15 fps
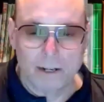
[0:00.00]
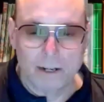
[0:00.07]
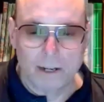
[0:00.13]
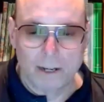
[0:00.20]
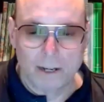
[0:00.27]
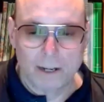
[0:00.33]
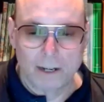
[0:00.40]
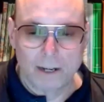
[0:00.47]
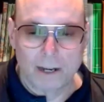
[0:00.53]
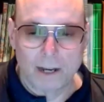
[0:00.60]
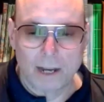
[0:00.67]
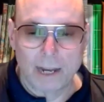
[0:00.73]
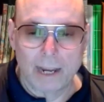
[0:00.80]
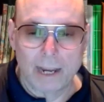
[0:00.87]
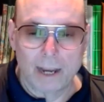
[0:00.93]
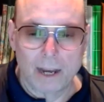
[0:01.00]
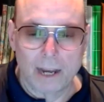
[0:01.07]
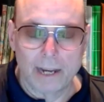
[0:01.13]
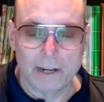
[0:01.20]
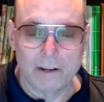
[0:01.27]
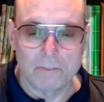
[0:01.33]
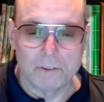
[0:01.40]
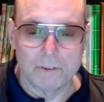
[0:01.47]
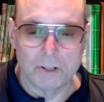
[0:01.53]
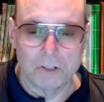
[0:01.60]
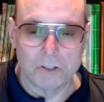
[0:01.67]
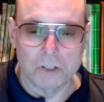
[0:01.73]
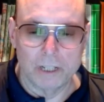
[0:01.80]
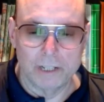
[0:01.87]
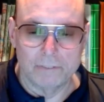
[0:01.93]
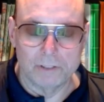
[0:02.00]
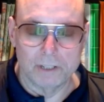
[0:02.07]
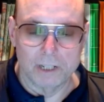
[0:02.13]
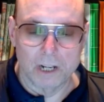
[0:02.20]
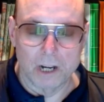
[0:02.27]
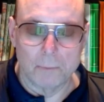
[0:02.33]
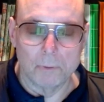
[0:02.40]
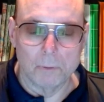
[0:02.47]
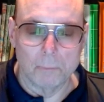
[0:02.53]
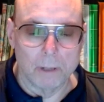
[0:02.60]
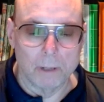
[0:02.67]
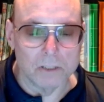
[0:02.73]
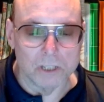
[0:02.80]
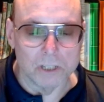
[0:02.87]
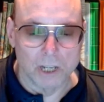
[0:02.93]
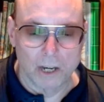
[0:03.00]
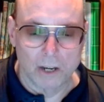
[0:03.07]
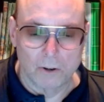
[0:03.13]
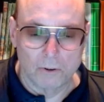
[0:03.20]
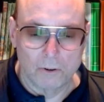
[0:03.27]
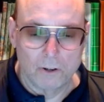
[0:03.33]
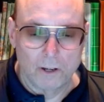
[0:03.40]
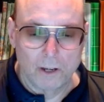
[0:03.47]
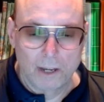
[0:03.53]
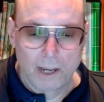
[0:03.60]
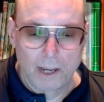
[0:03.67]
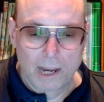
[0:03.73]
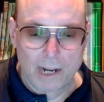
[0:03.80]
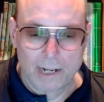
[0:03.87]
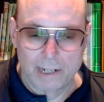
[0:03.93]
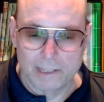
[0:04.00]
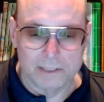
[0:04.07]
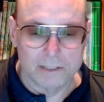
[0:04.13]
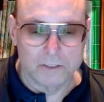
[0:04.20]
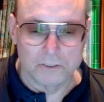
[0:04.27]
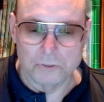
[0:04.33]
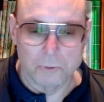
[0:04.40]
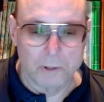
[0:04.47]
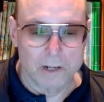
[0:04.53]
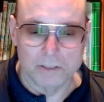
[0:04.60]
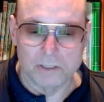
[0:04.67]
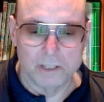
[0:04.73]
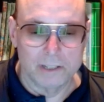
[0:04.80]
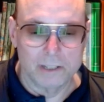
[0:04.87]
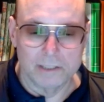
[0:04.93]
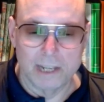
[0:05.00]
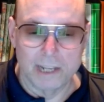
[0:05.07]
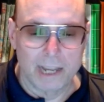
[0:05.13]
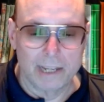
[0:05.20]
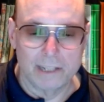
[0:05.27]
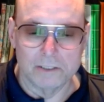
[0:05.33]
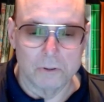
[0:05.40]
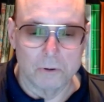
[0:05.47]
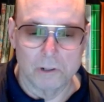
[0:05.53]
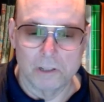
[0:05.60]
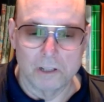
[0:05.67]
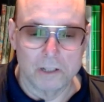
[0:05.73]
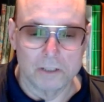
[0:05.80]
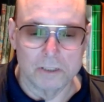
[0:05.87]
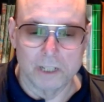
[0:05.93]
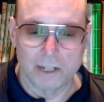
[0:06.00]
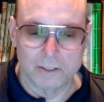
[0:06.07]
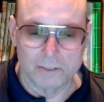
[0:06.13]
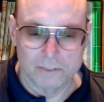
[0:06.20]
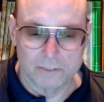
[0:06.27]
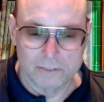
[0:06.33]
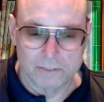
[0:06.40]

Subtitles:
I interviewed Cleveland a couple of months ago, and he still swears to this day he scored a touchdown.